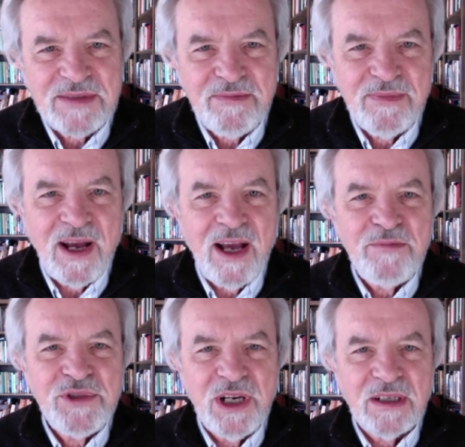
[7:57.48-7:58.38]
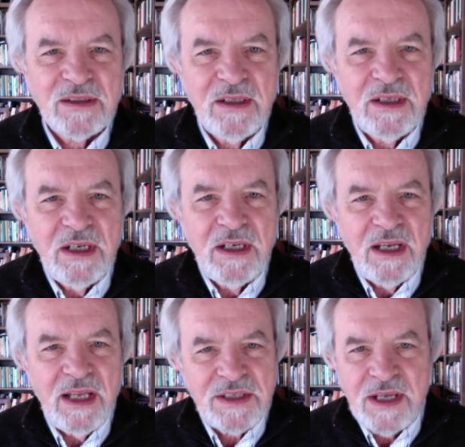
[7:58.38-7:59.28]
object.
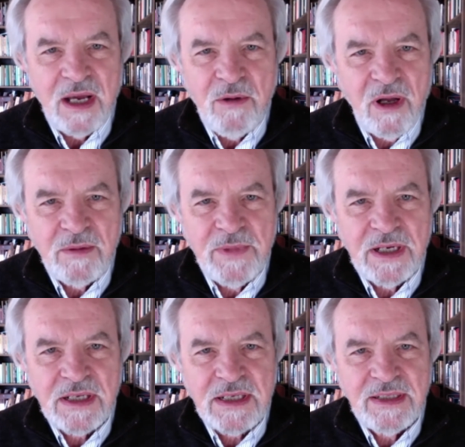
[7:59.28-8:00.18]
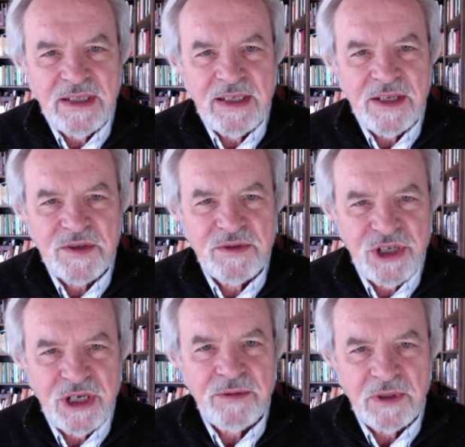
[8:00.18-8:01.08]
That's how all medicine is
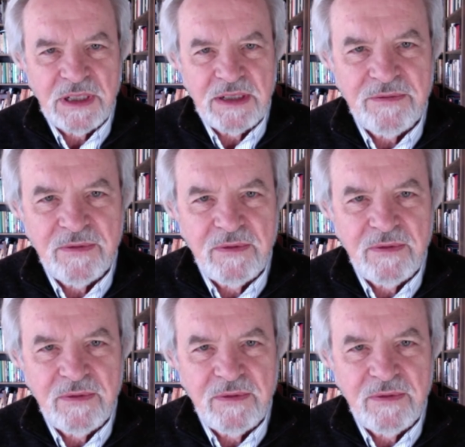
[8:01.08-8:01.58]
generally.